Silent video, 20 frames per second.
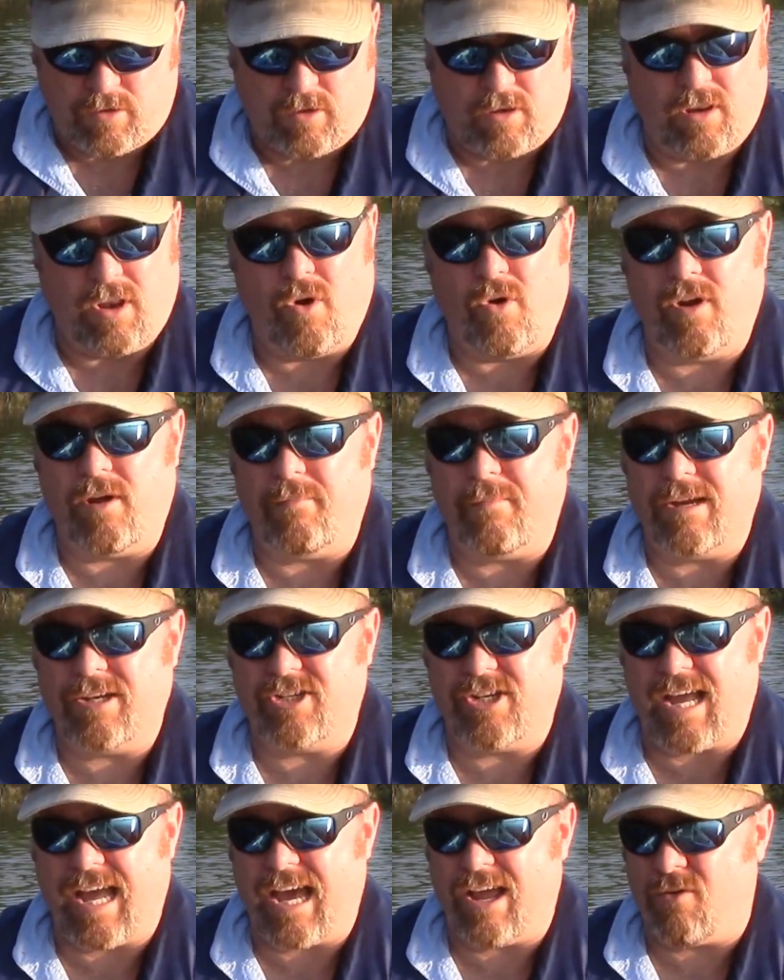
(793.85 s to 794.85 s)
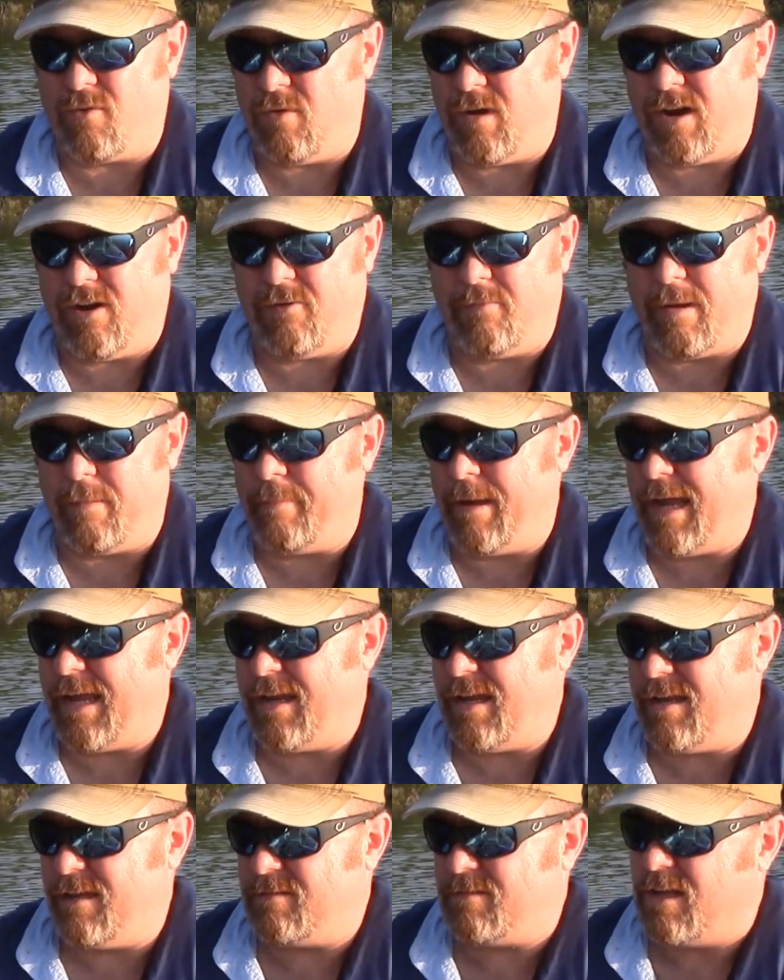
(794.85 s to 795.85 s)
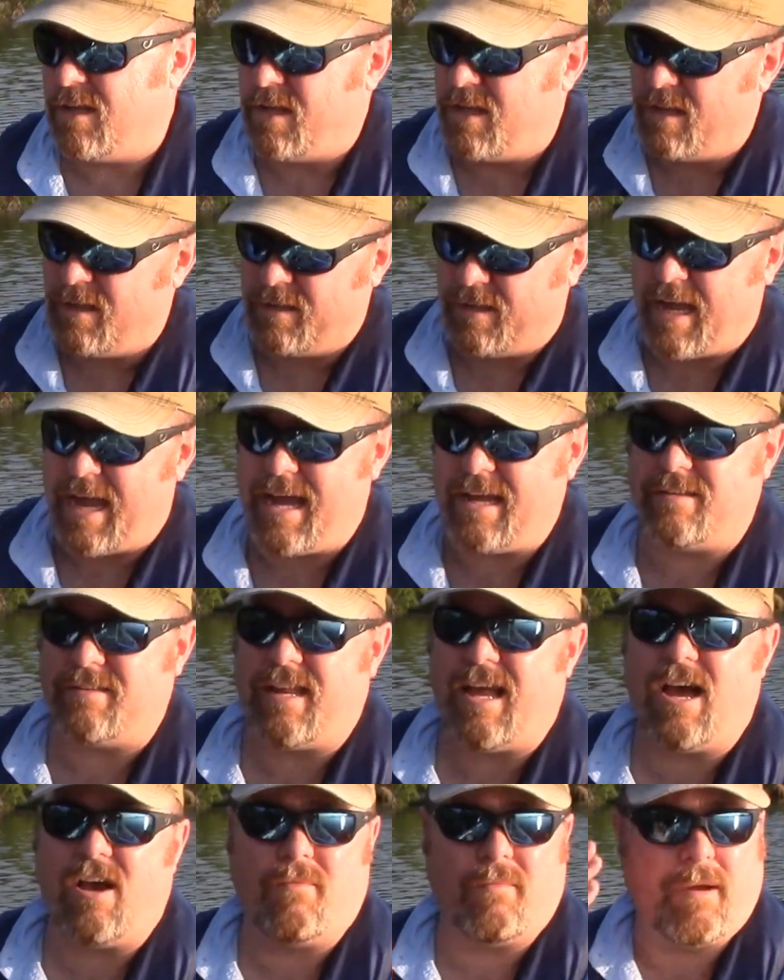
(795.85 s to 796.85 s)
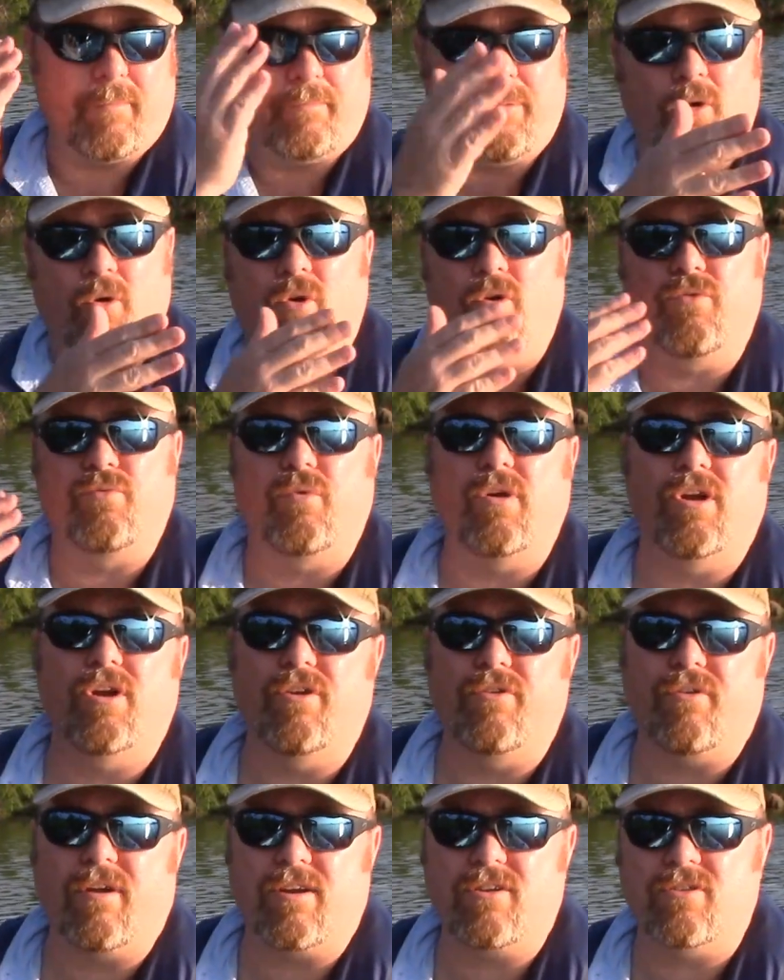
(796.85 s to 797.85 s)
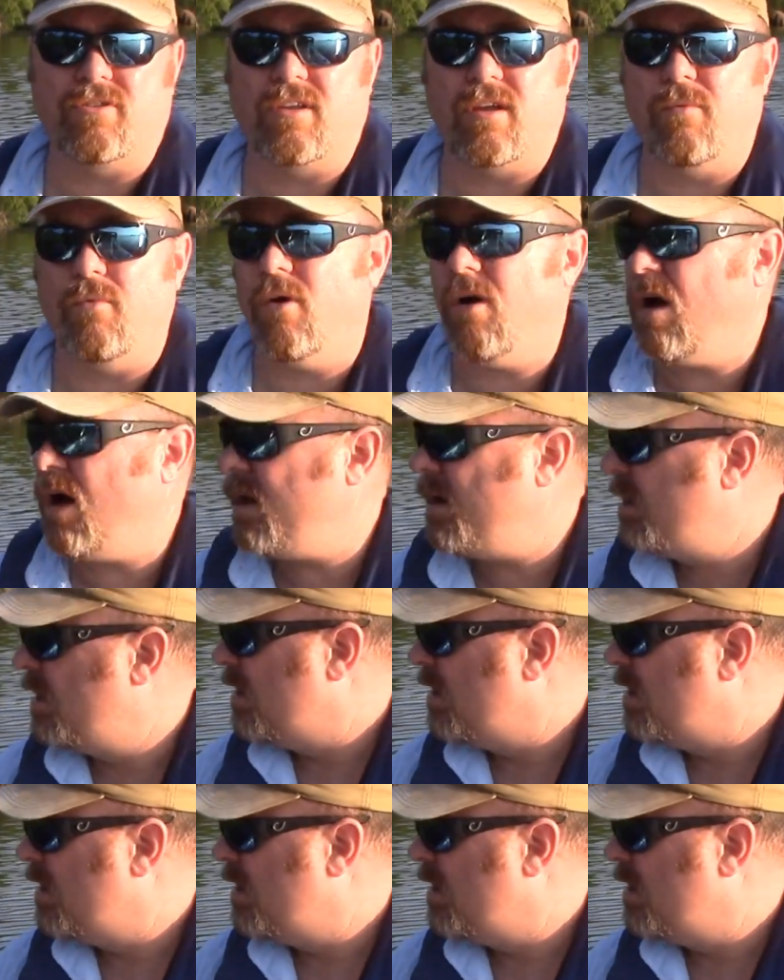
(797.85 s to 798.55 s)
Load up my shad or whatever my bait is, cast out my poles whatever directions I want,